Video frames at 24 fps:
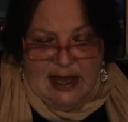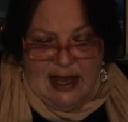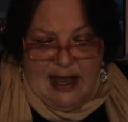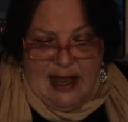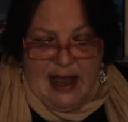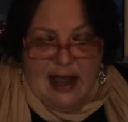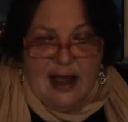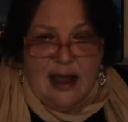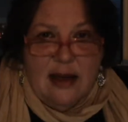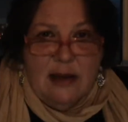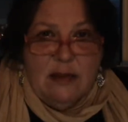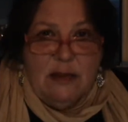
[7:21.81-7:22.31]

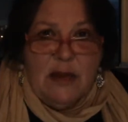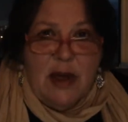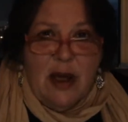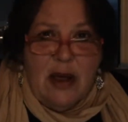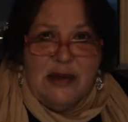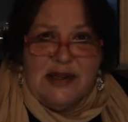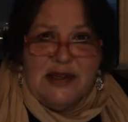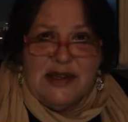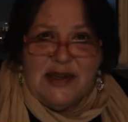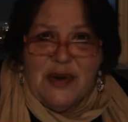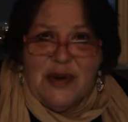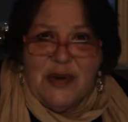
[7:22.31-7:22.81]

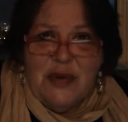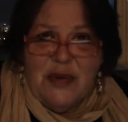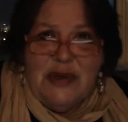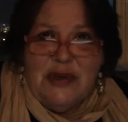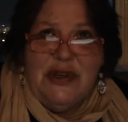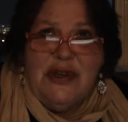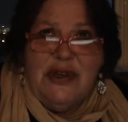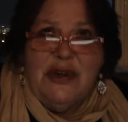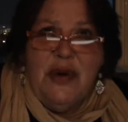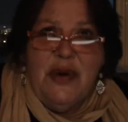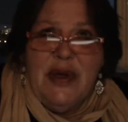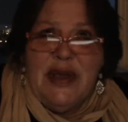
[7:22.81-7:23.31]
Also, when
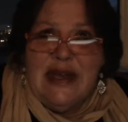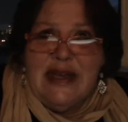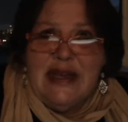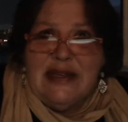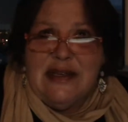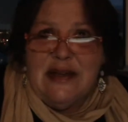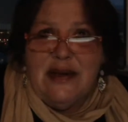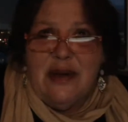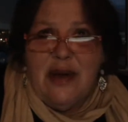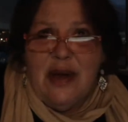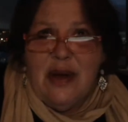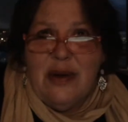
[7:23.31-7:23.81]
you're going
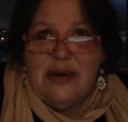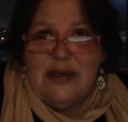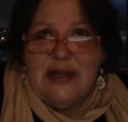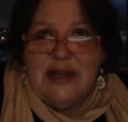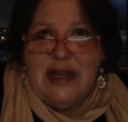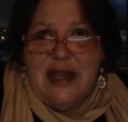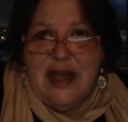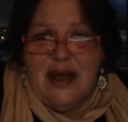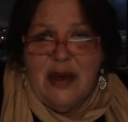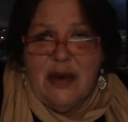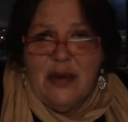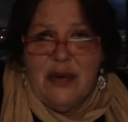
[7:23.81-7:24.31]
into a
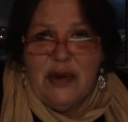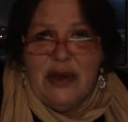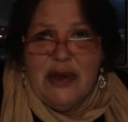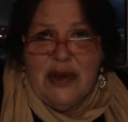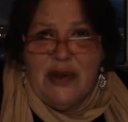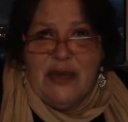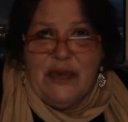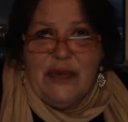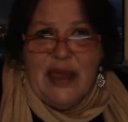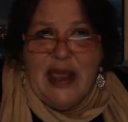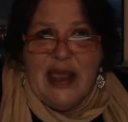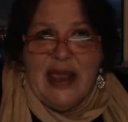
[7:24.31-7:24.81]
hotel,
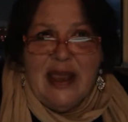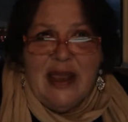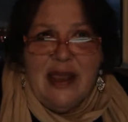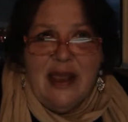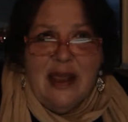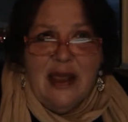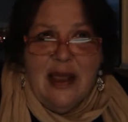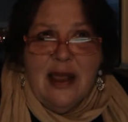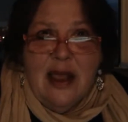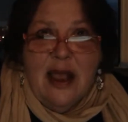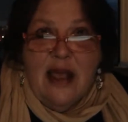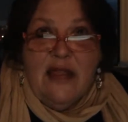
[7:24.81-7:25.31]
they
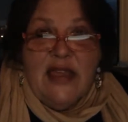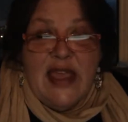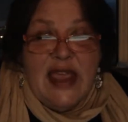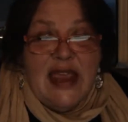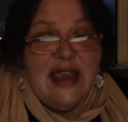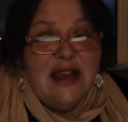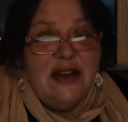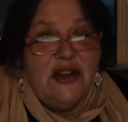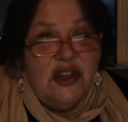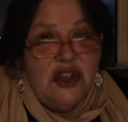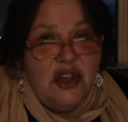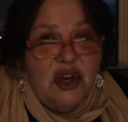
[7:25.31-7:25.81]

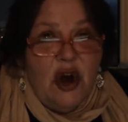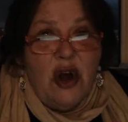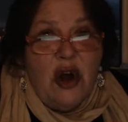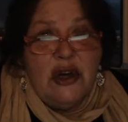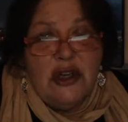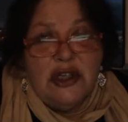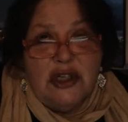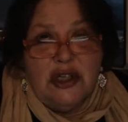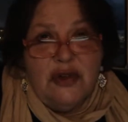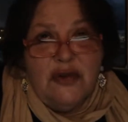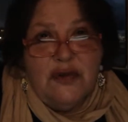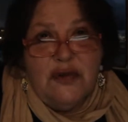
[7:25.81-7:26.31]
can charge
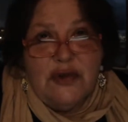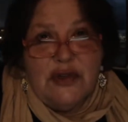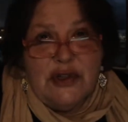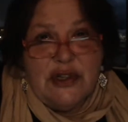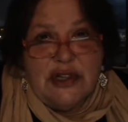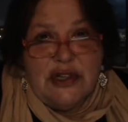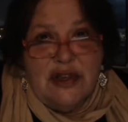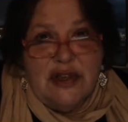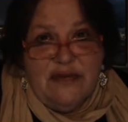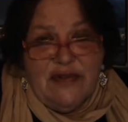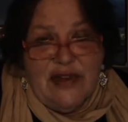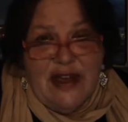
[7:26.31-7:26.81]
you for
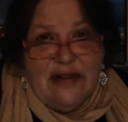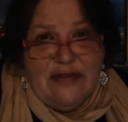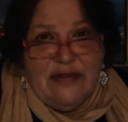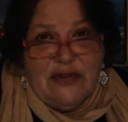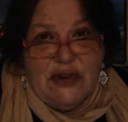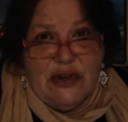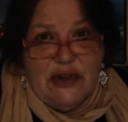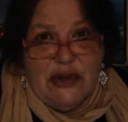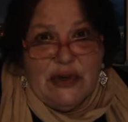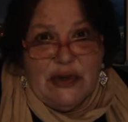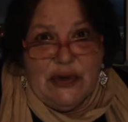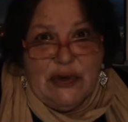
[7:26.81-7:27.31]
stuff after
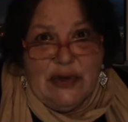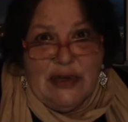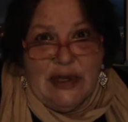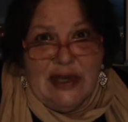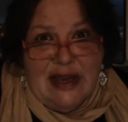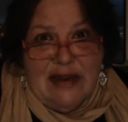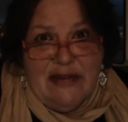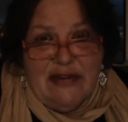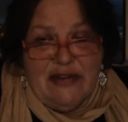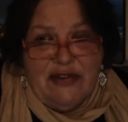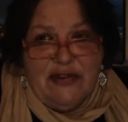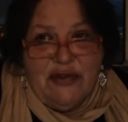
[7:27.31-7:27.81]
you leave.
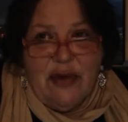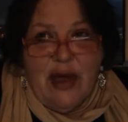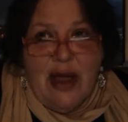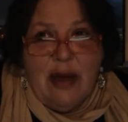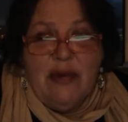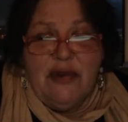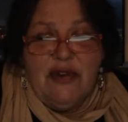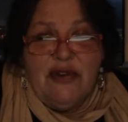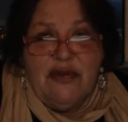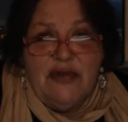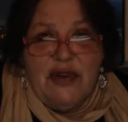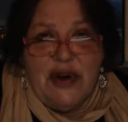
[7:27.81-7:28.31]
And so I
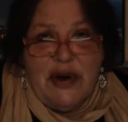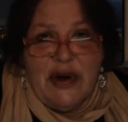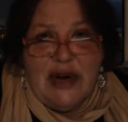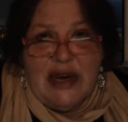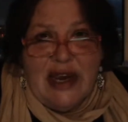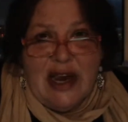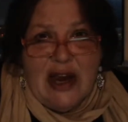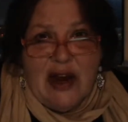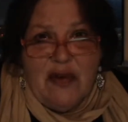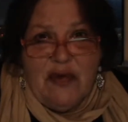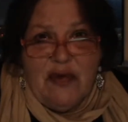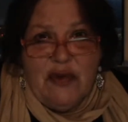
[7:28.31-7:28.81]
was very
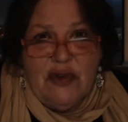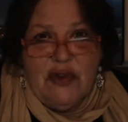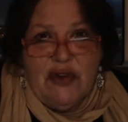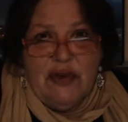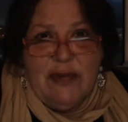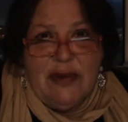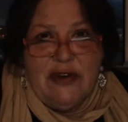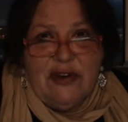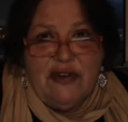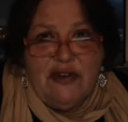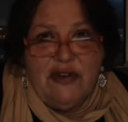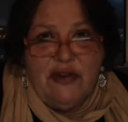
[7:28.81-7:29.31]
careful to
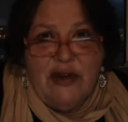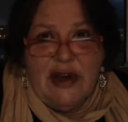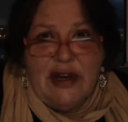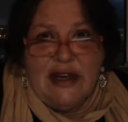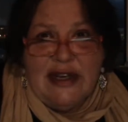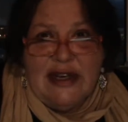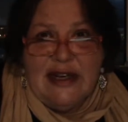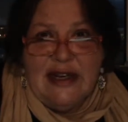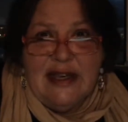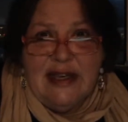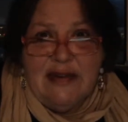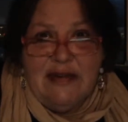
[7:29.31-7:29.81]
make sure I
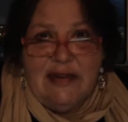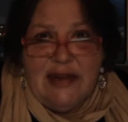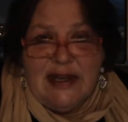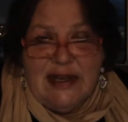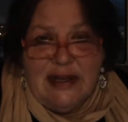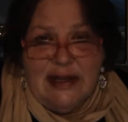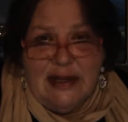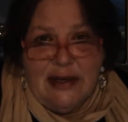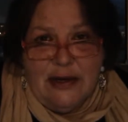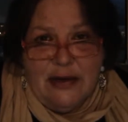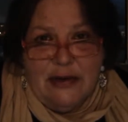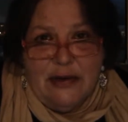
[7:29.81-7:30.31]
didn't leave any
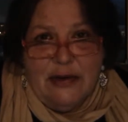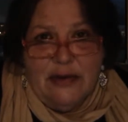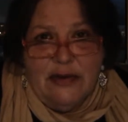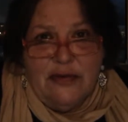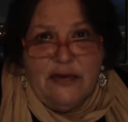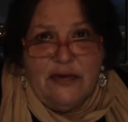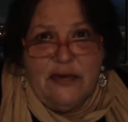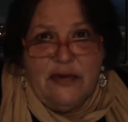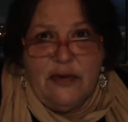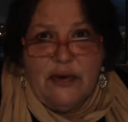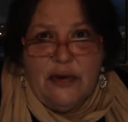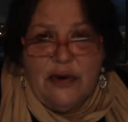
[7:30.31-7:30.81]
litter on the
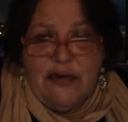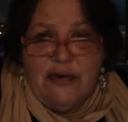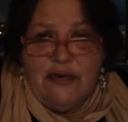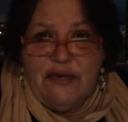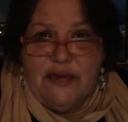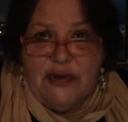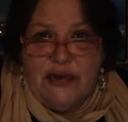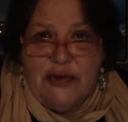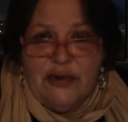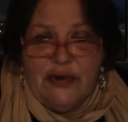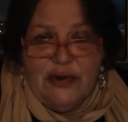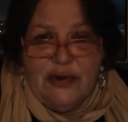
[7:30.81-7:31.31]
floor,
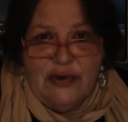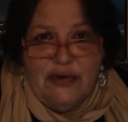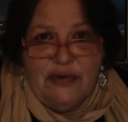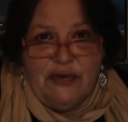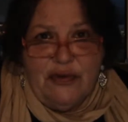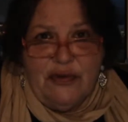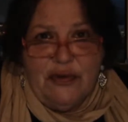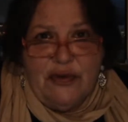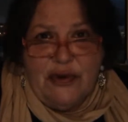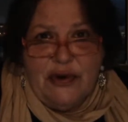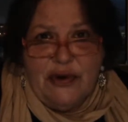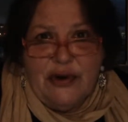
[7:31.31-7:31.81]
food on the
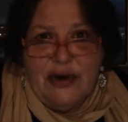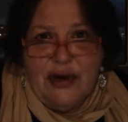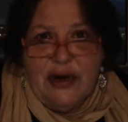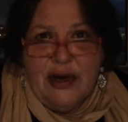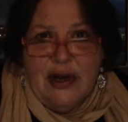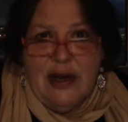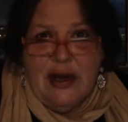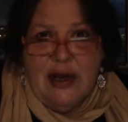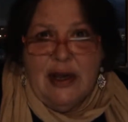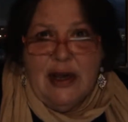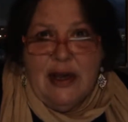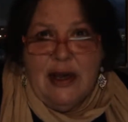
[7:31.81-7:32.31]
floor,
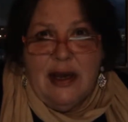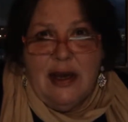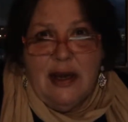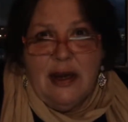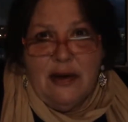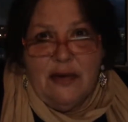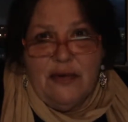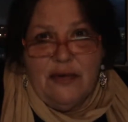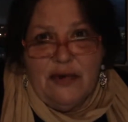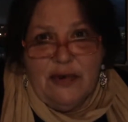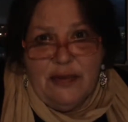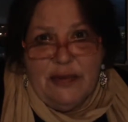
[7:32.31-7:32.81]

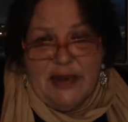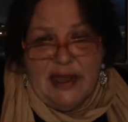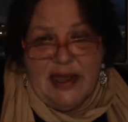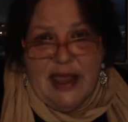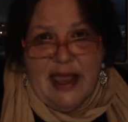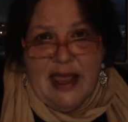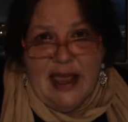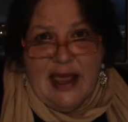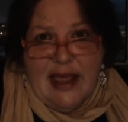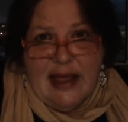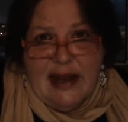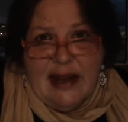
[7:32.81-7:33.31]
from the
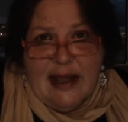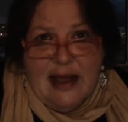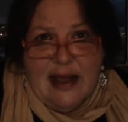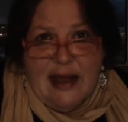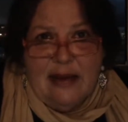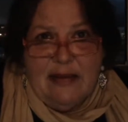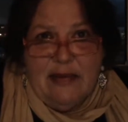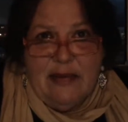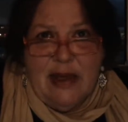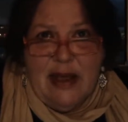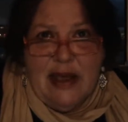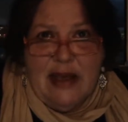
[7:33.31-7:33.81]
cat.
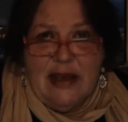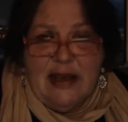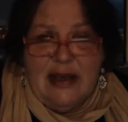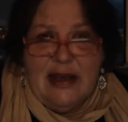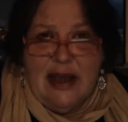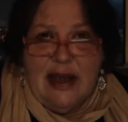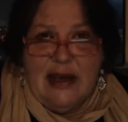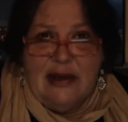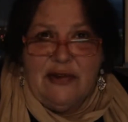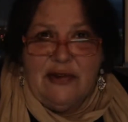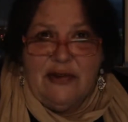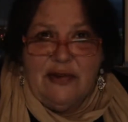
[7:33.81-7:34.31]

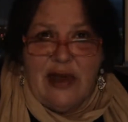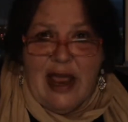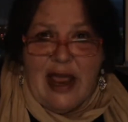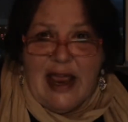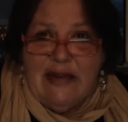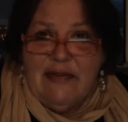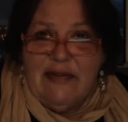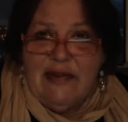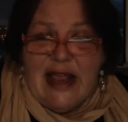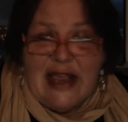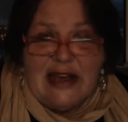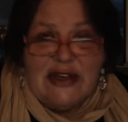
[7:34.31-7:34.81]
I
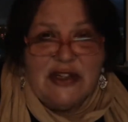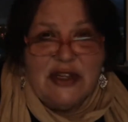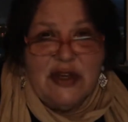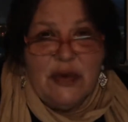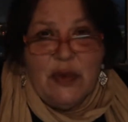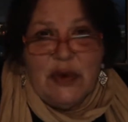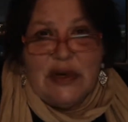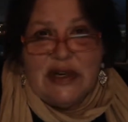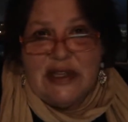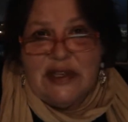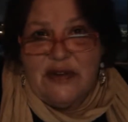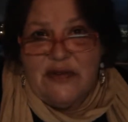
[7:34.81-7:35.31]
even actually went
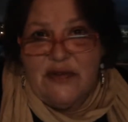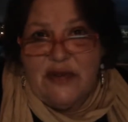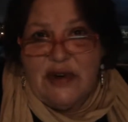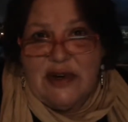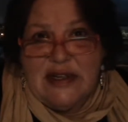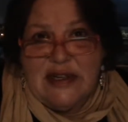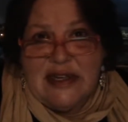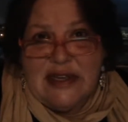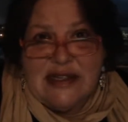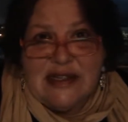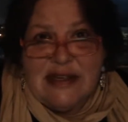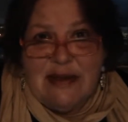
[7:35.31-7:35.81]
to the front
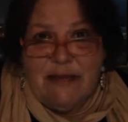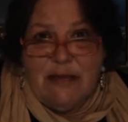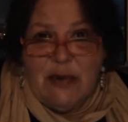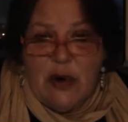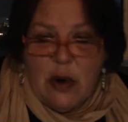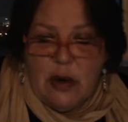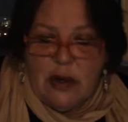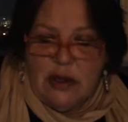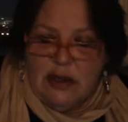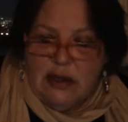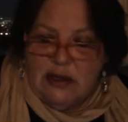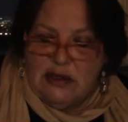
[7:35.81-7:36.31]
desk and
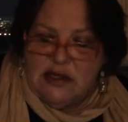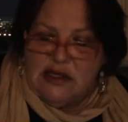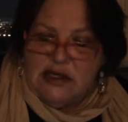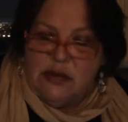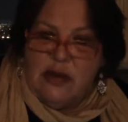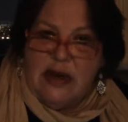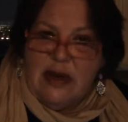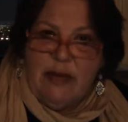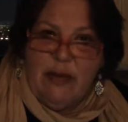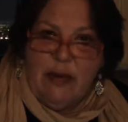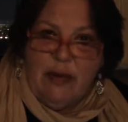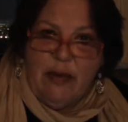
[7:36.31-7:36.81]
borrowed a little
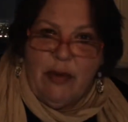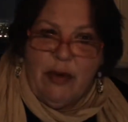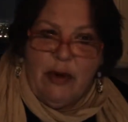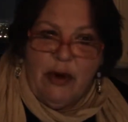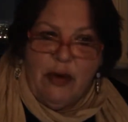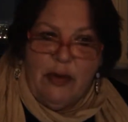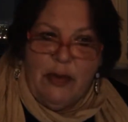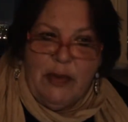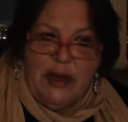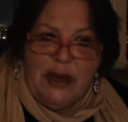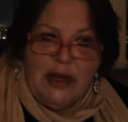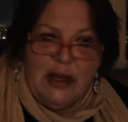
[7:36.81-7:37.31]
sweeper broom
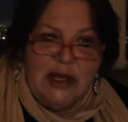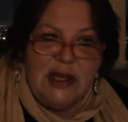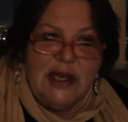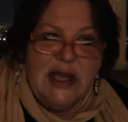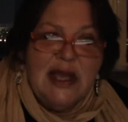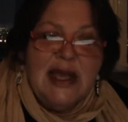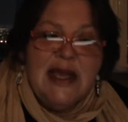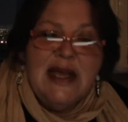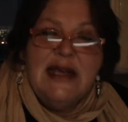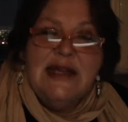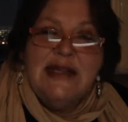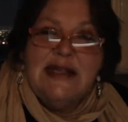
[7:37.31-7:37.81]
and a
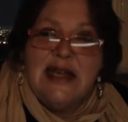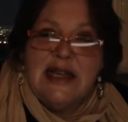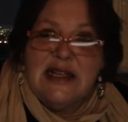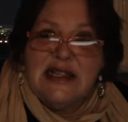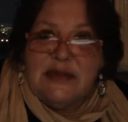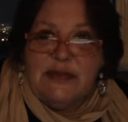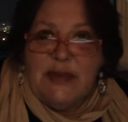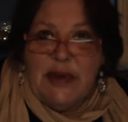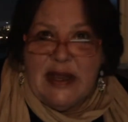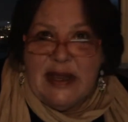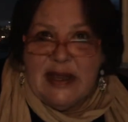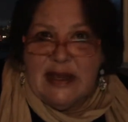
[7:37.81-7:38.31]

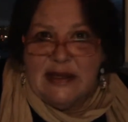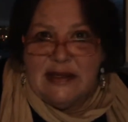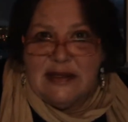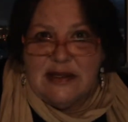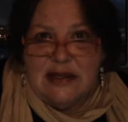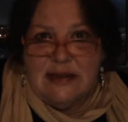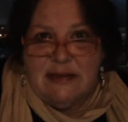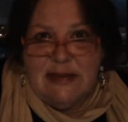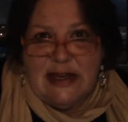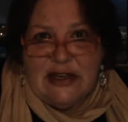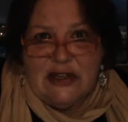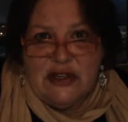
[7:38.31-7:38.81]
dustpan to
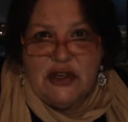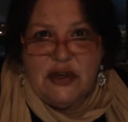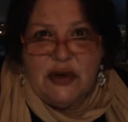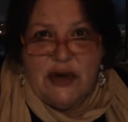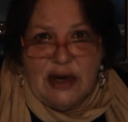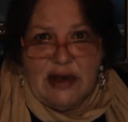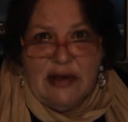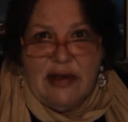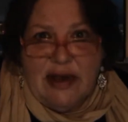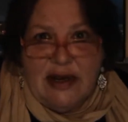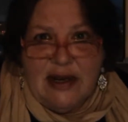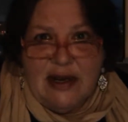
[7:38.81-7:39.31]
make sure I
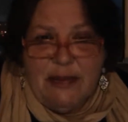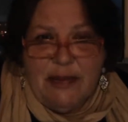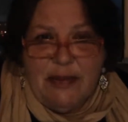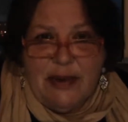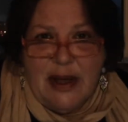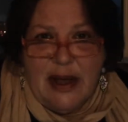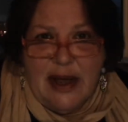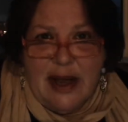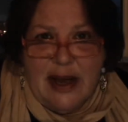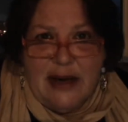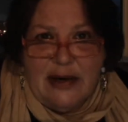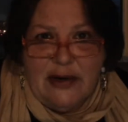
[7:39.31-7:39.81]
cleaned up
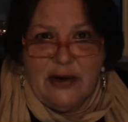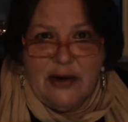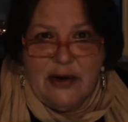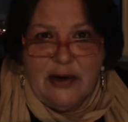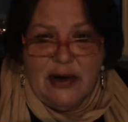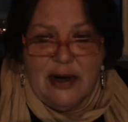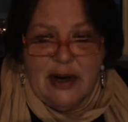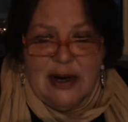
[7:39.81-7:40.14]
behind her.